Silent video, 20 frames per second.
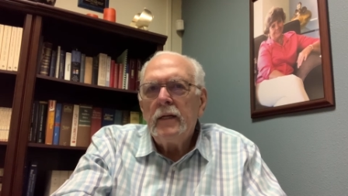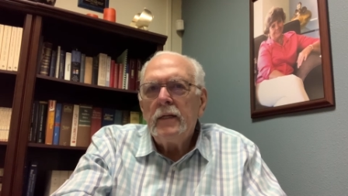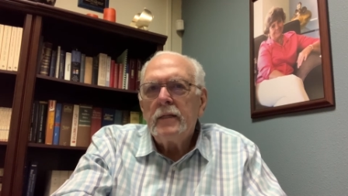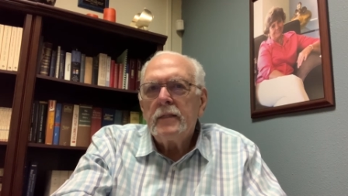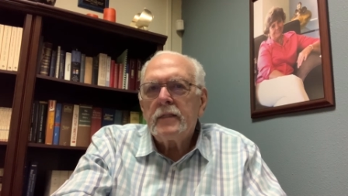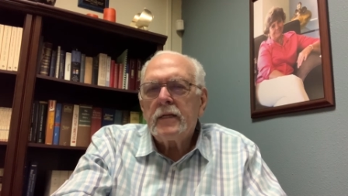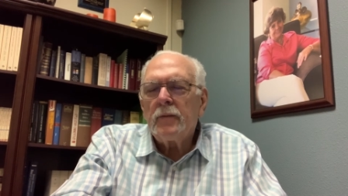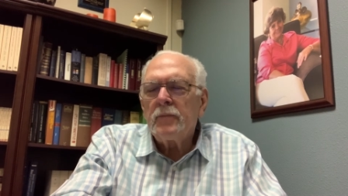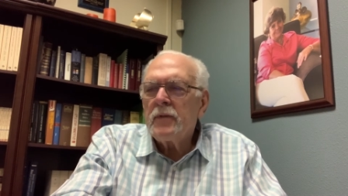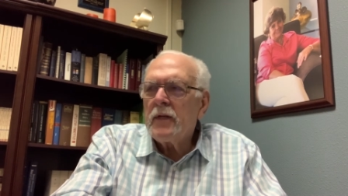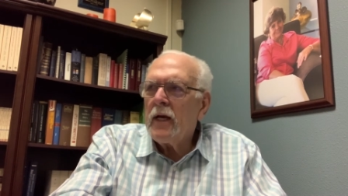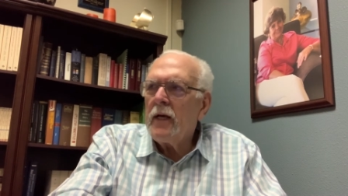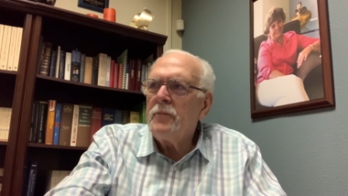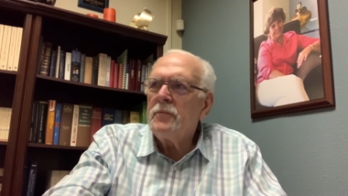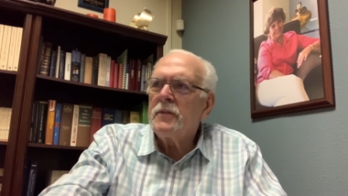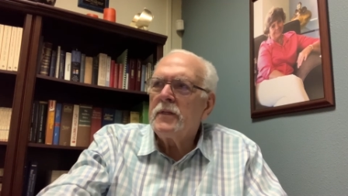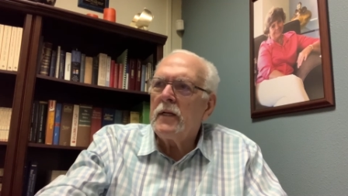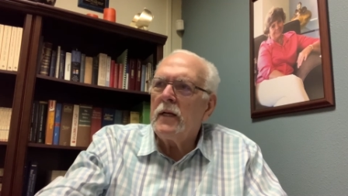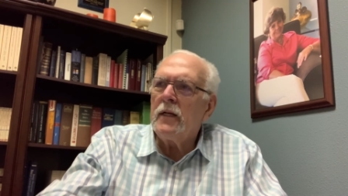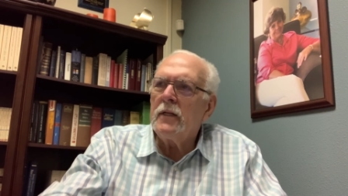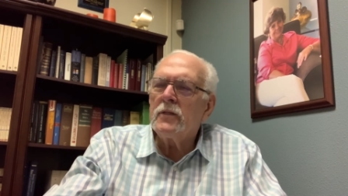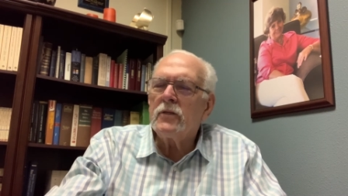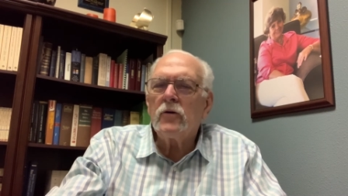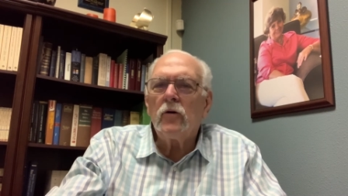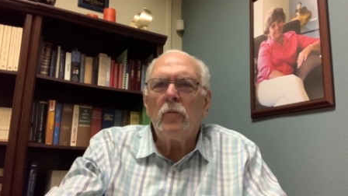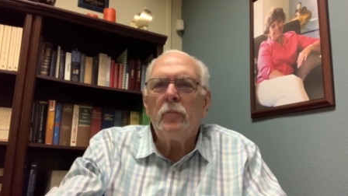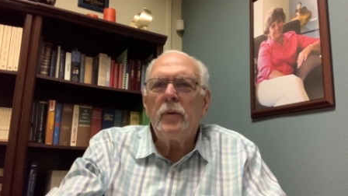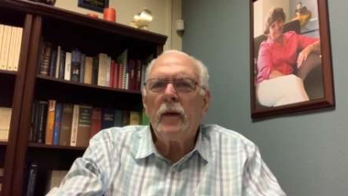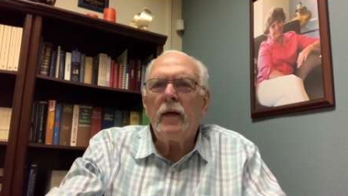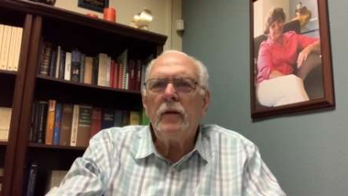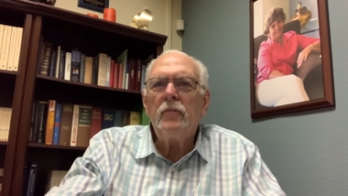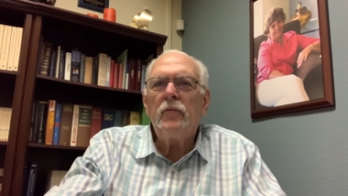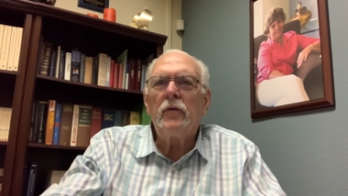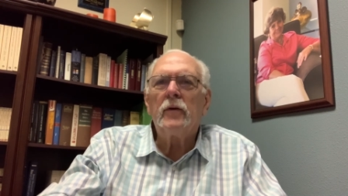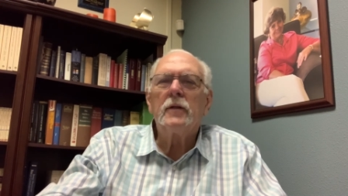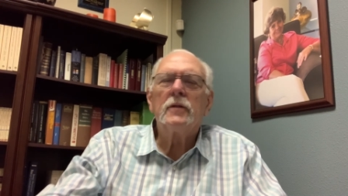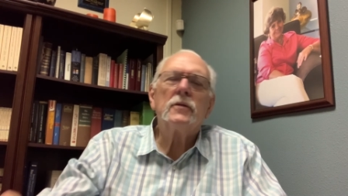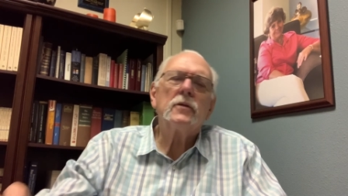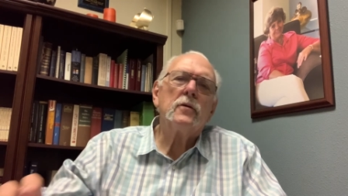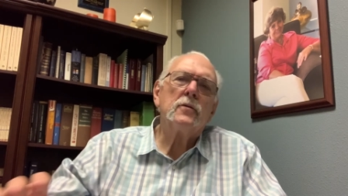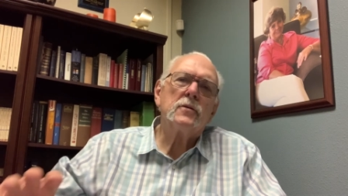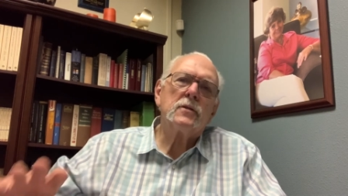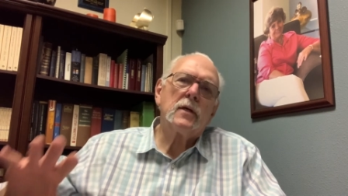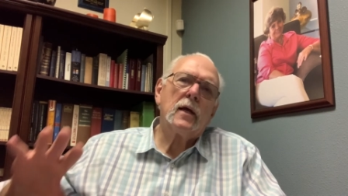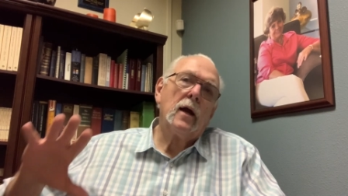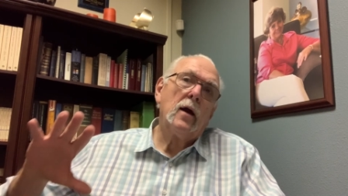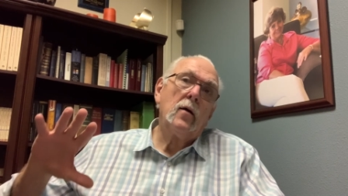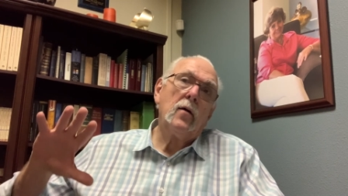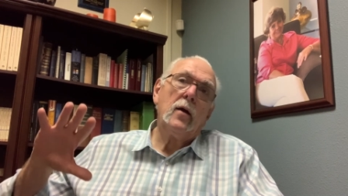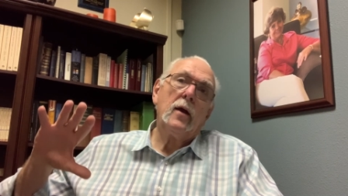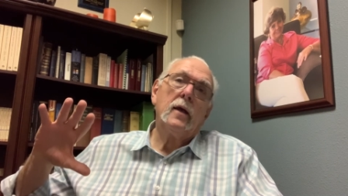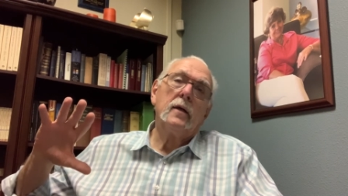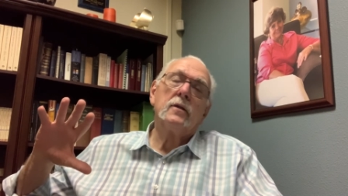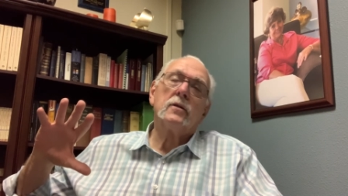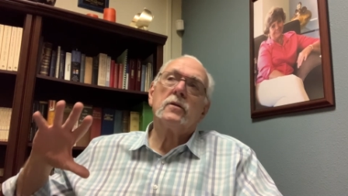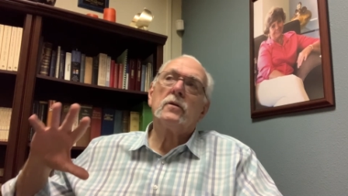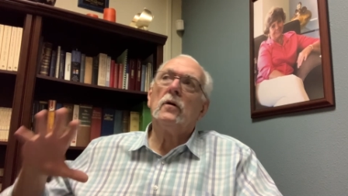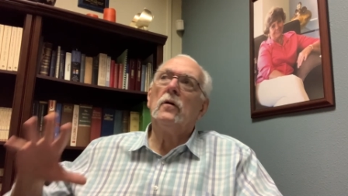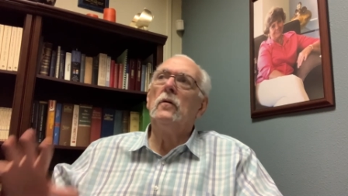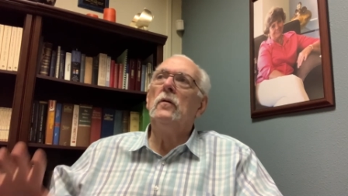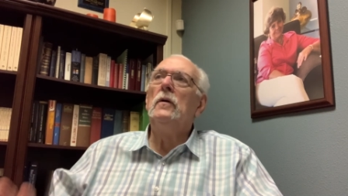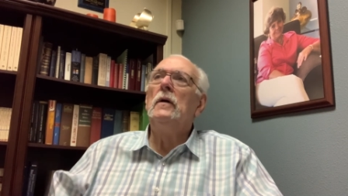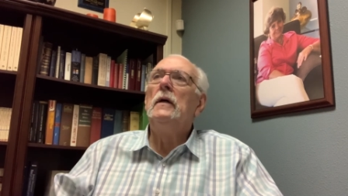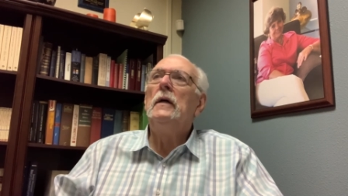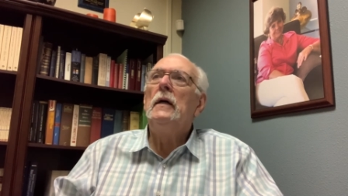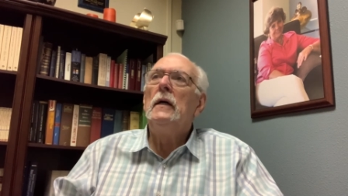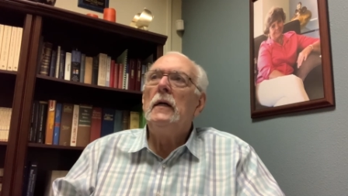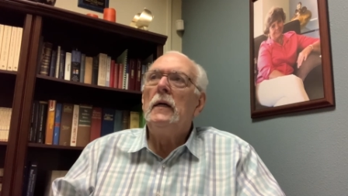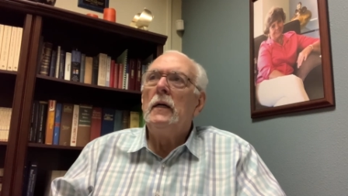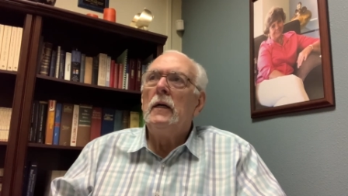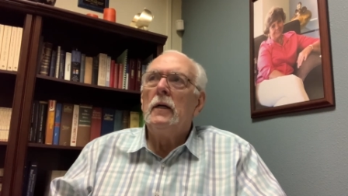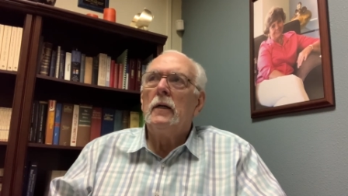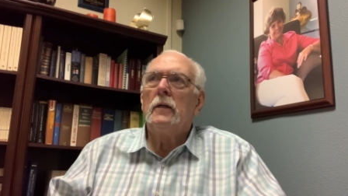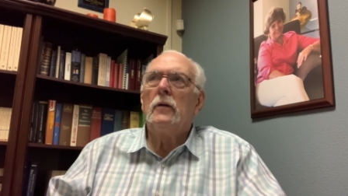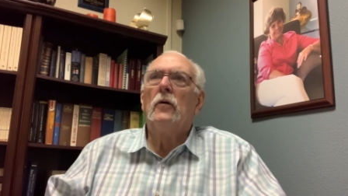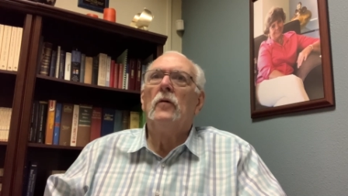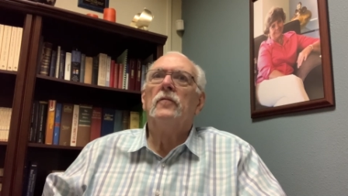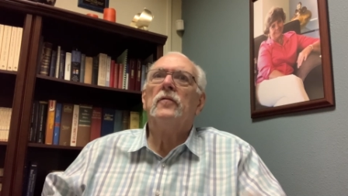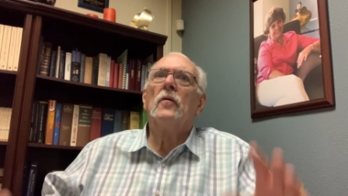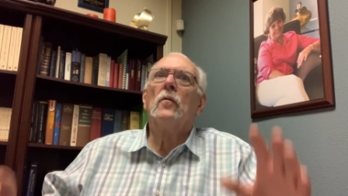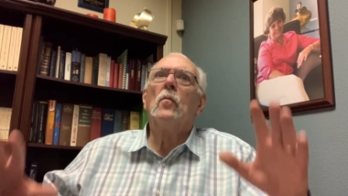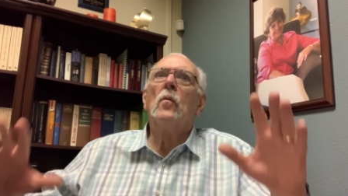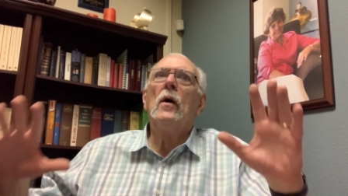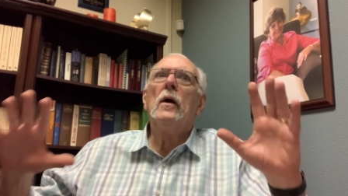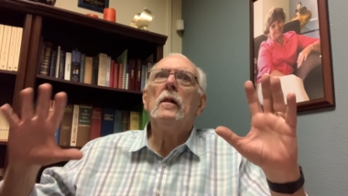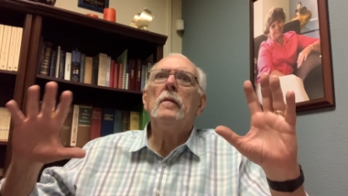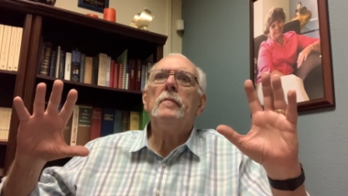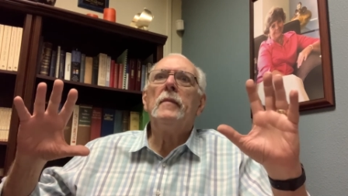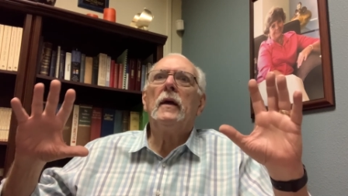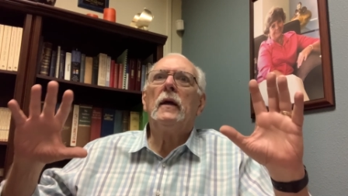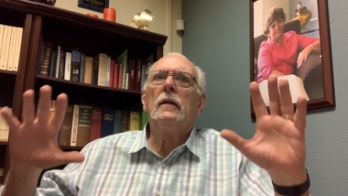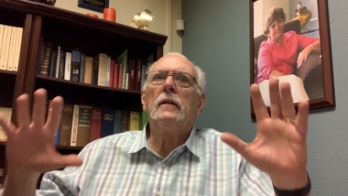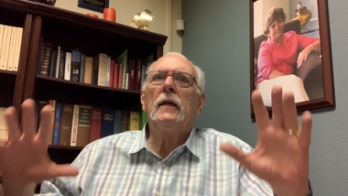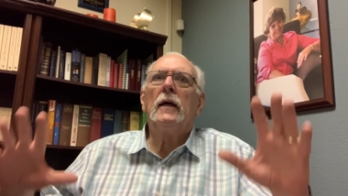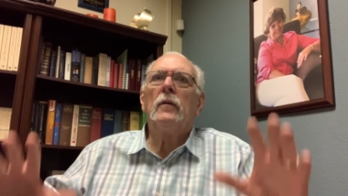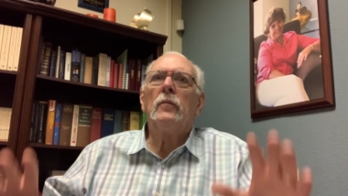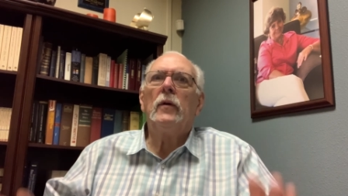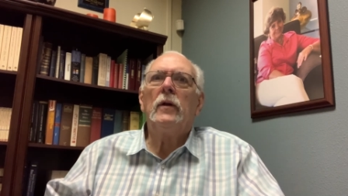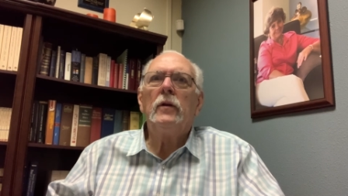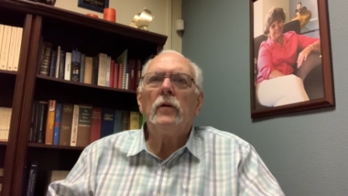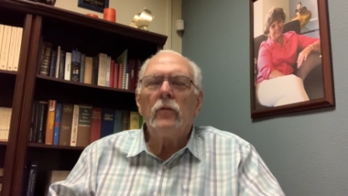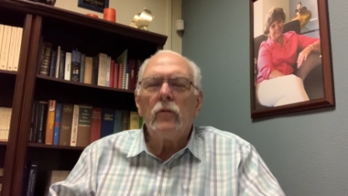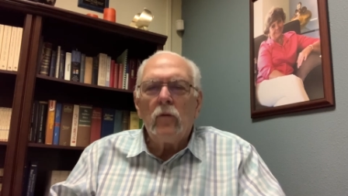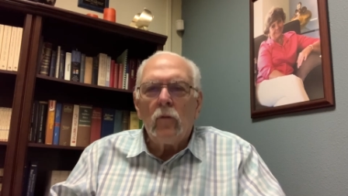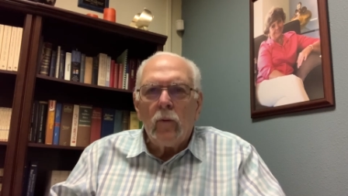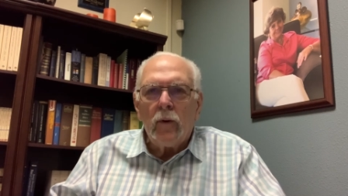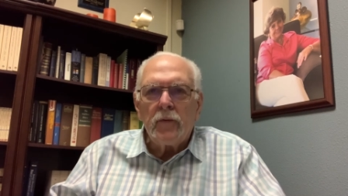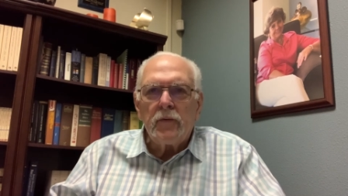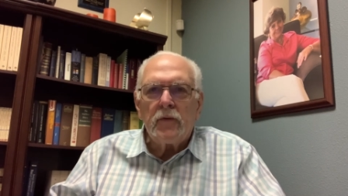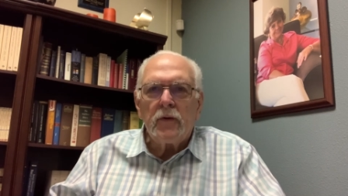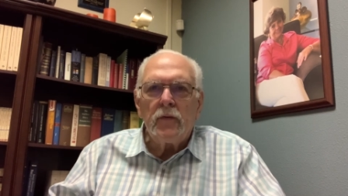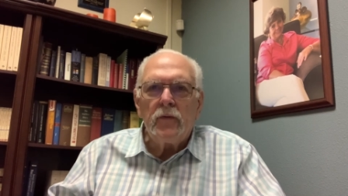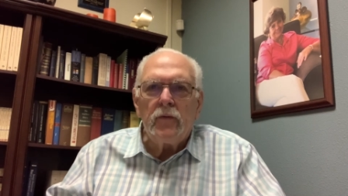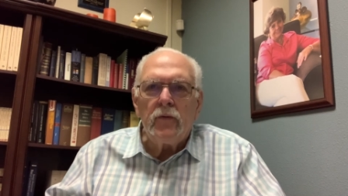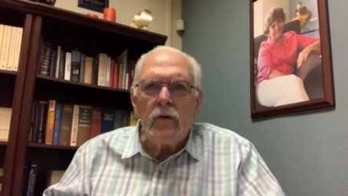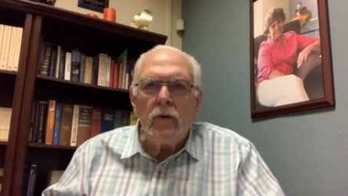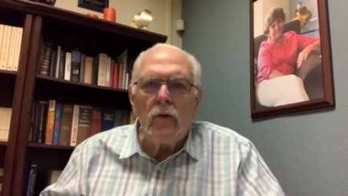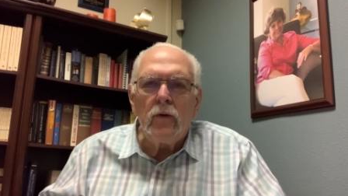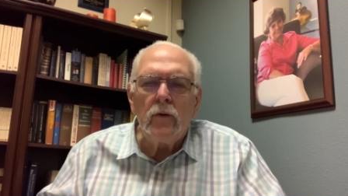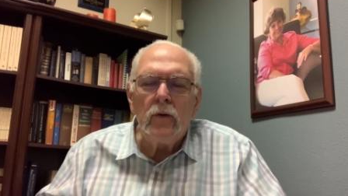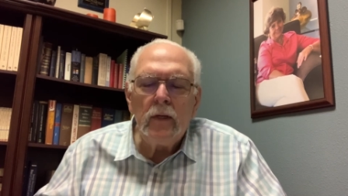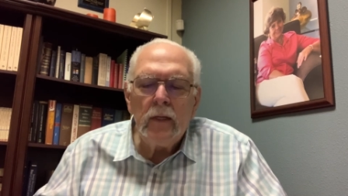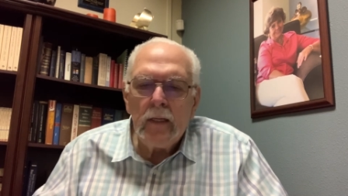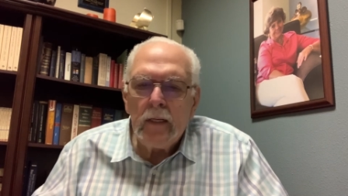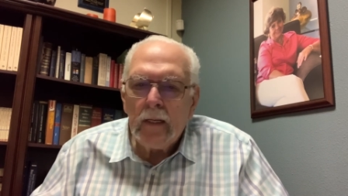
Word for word: Sometimes it is so painful and so scary and so overwhelming that we don't know what to do.